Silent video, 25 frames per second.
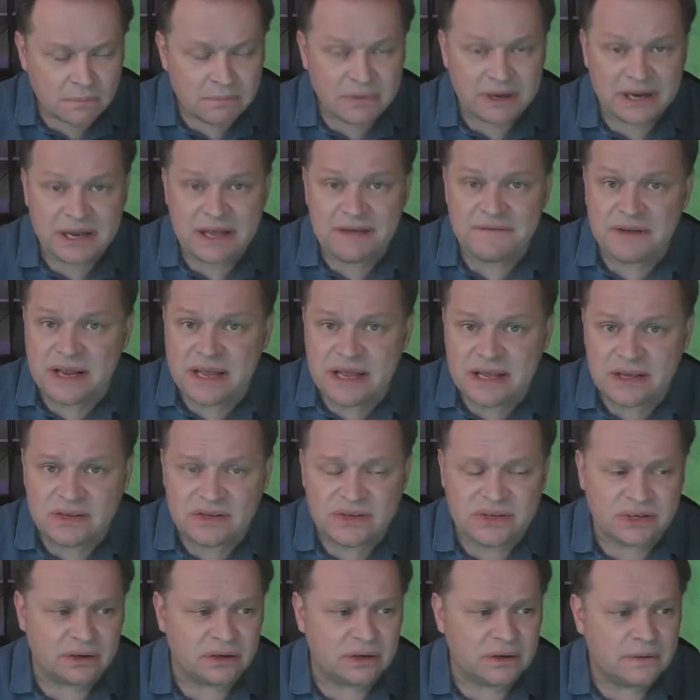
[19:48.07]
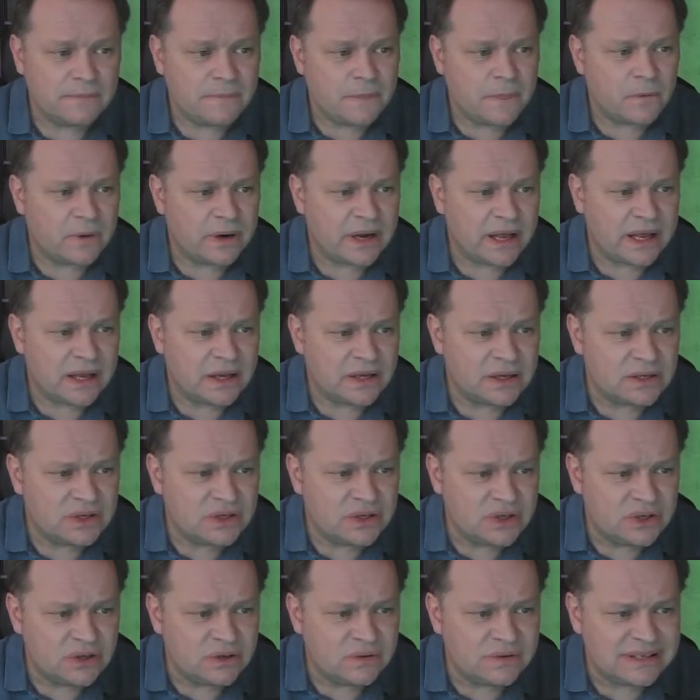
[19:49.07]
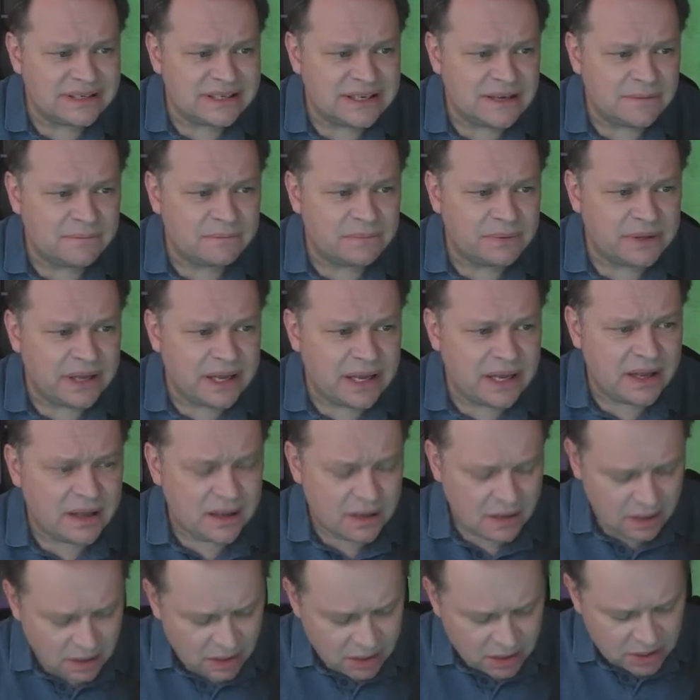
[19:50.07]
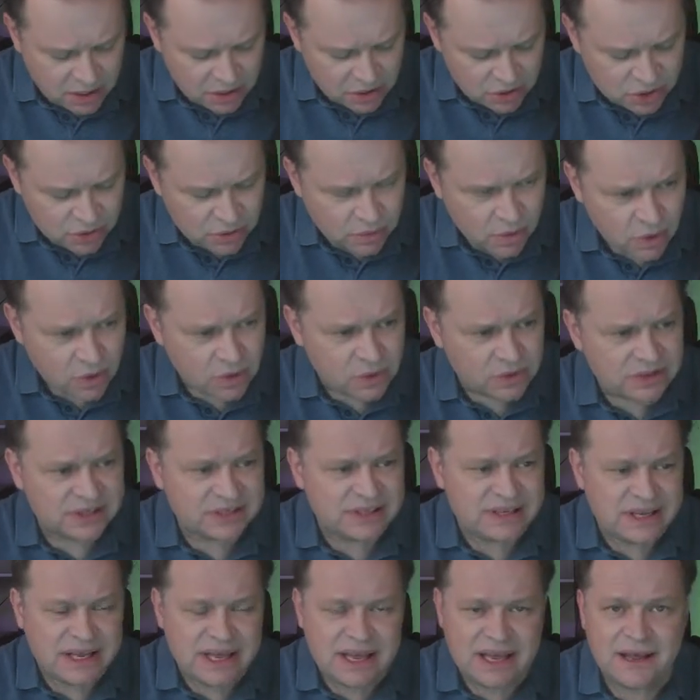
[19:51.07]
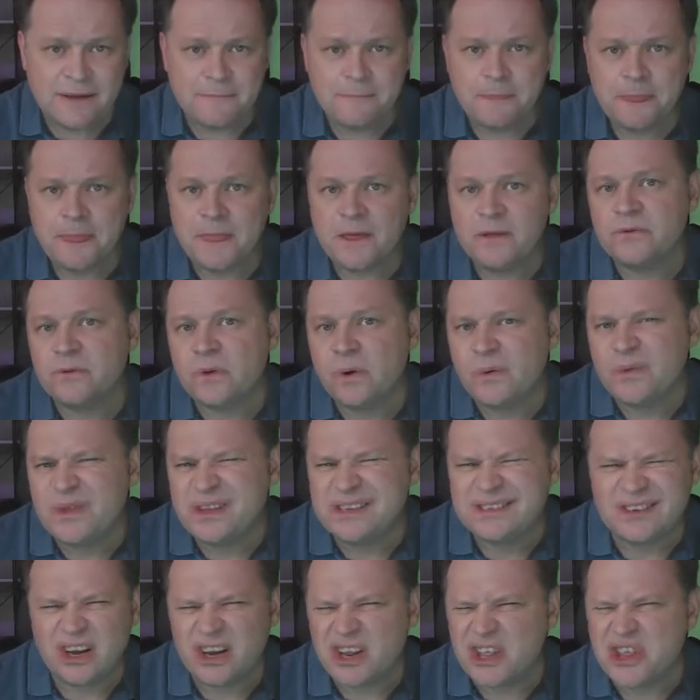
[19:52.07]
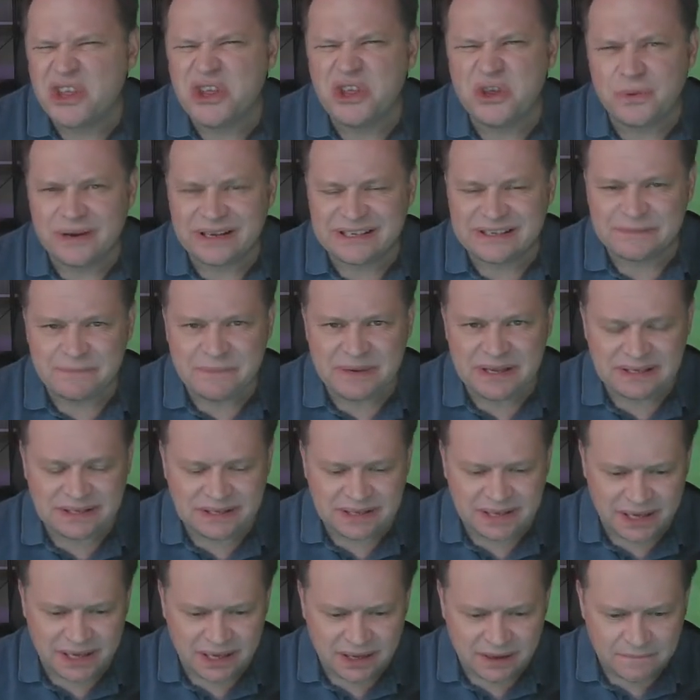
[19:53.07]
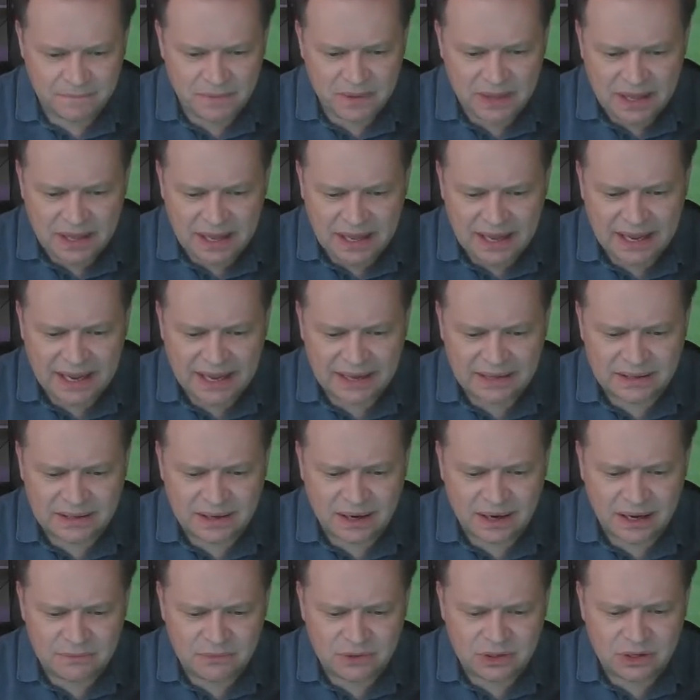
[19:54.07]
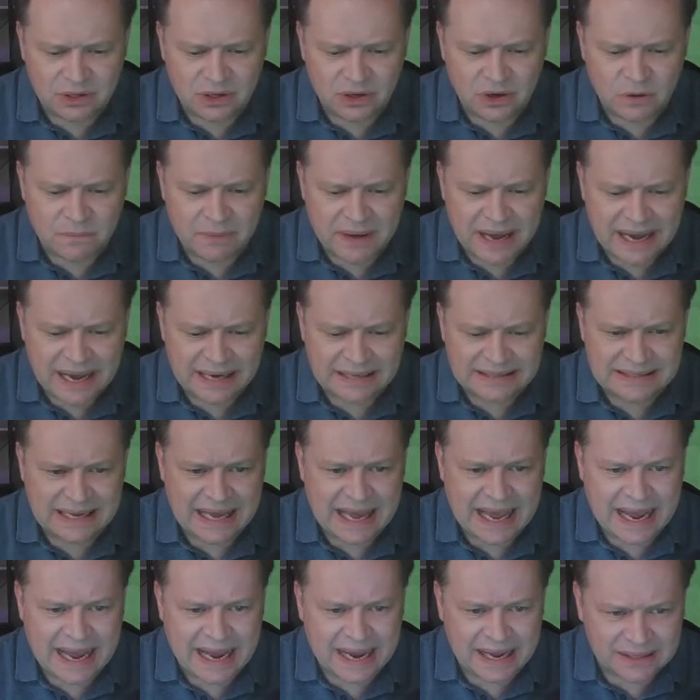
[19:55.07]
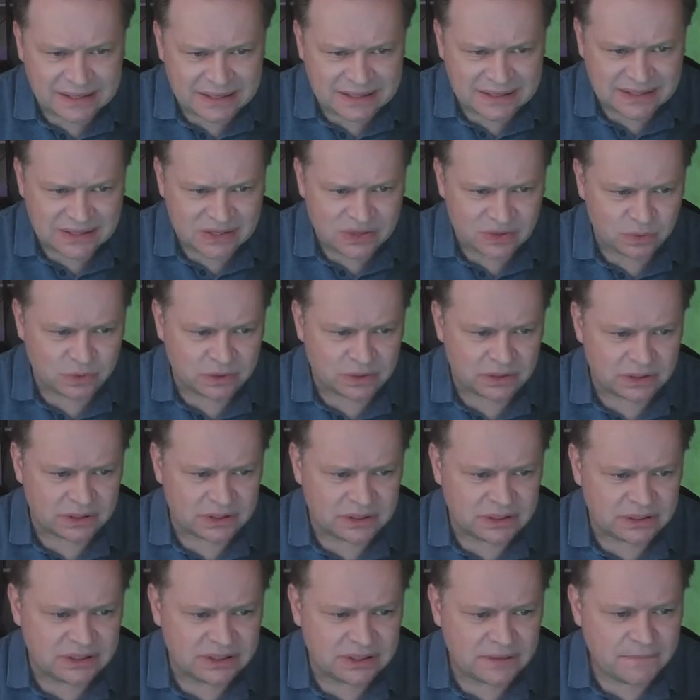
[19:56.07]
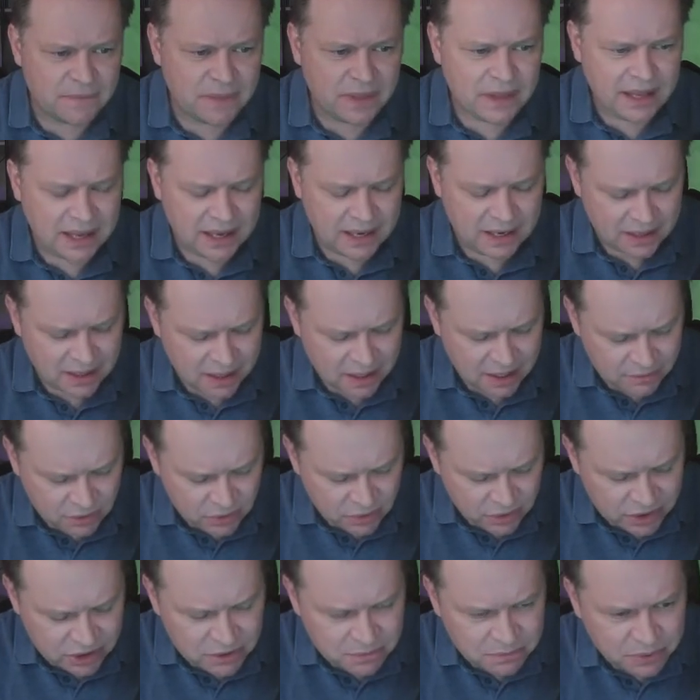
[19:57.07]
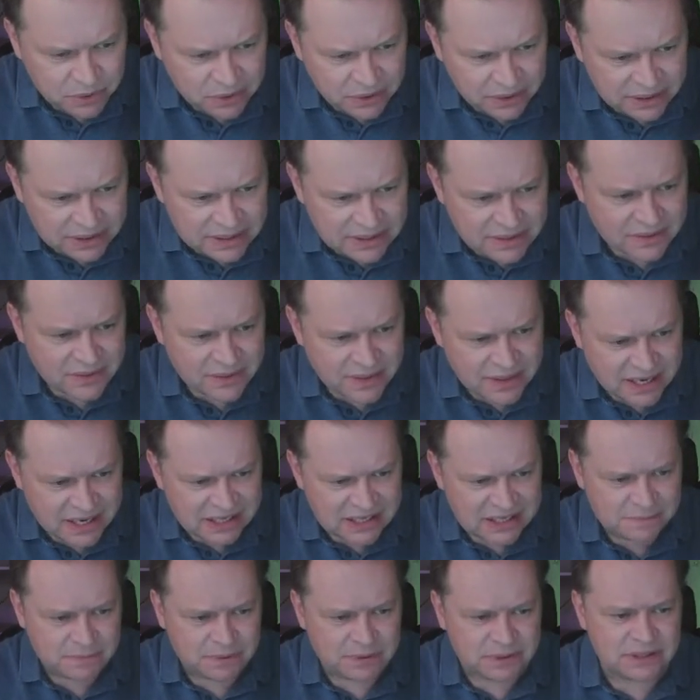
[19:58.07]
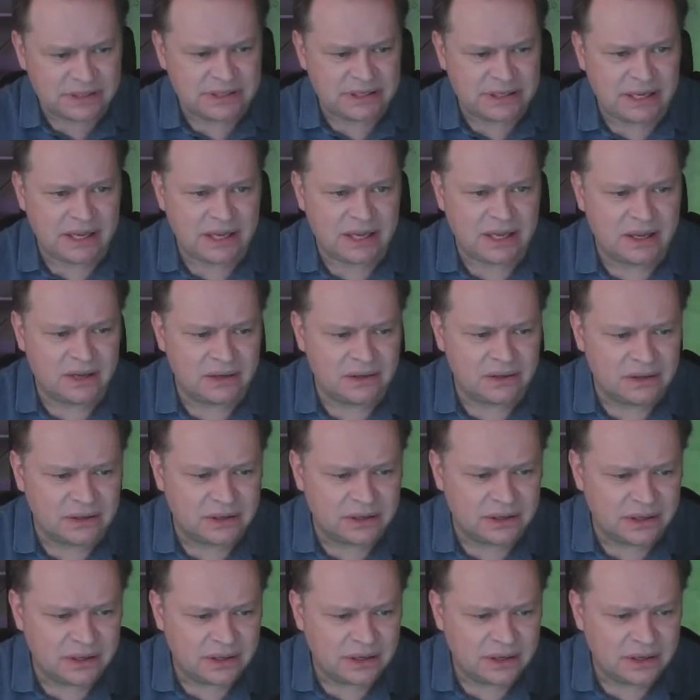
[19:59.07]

But even easier, what I could do is simply Control-C, throw this on a USB stick, and I'm going to go back to Alice's world, and I'm going to put this particular